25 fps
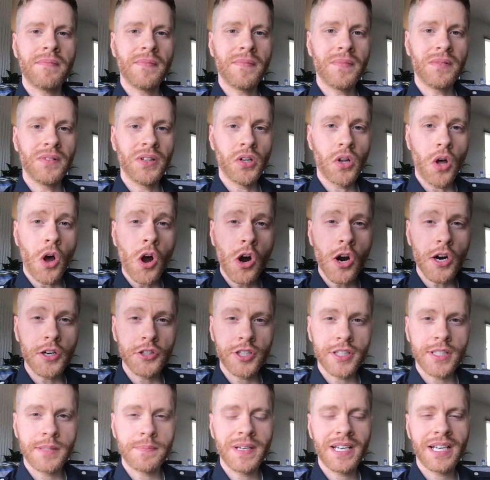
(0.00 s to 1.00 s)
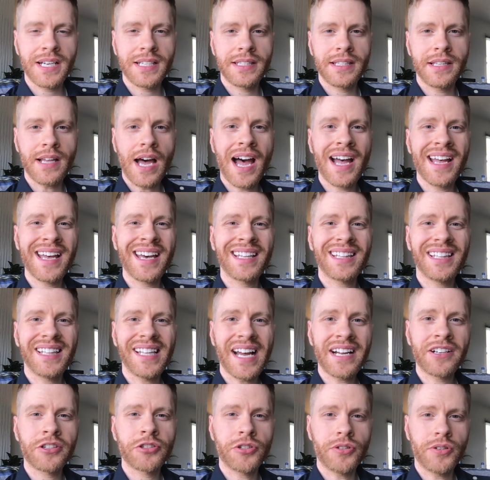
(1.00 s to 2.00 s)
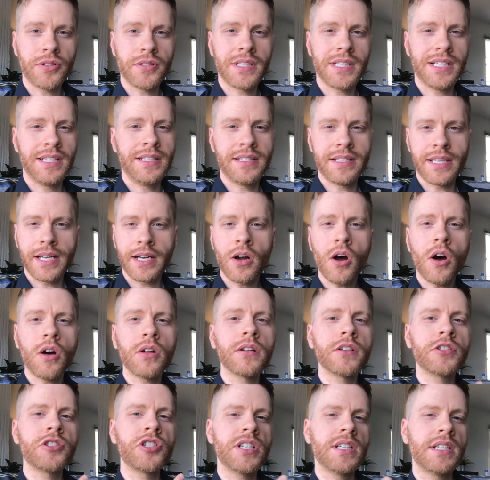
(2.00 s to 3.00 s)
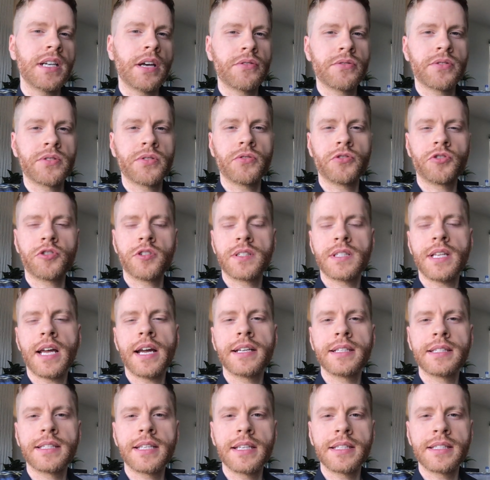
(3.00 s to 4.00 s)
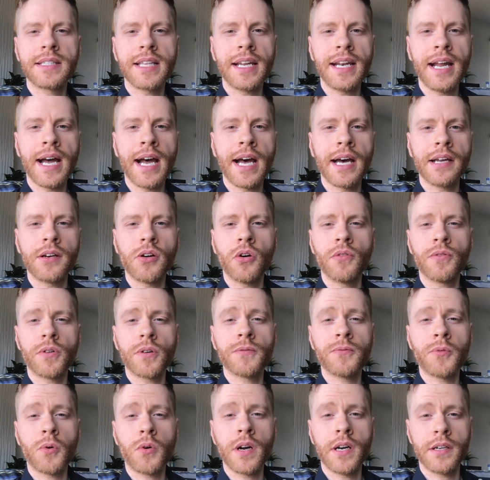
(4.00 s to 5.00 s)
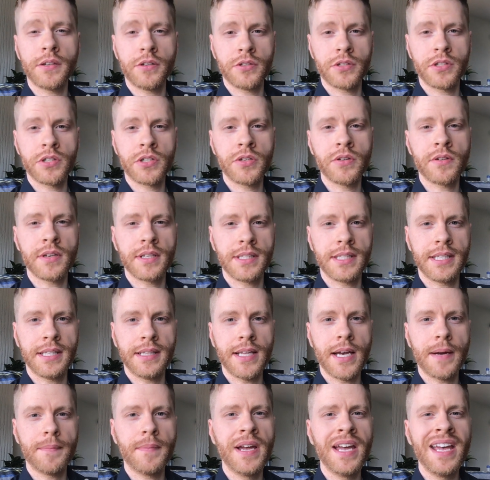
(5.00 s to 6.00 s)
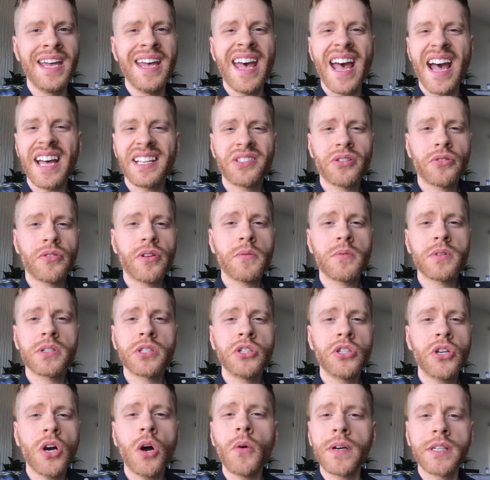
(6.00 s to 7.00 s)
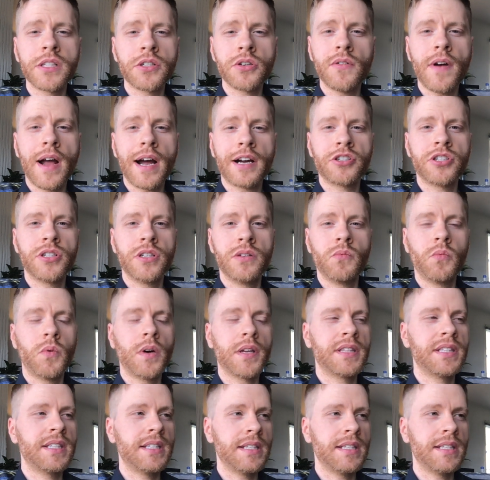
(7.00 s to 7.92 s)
large is because I had lectures in psychology and other social sciences that had over 400 students in them. And so there was no interaction with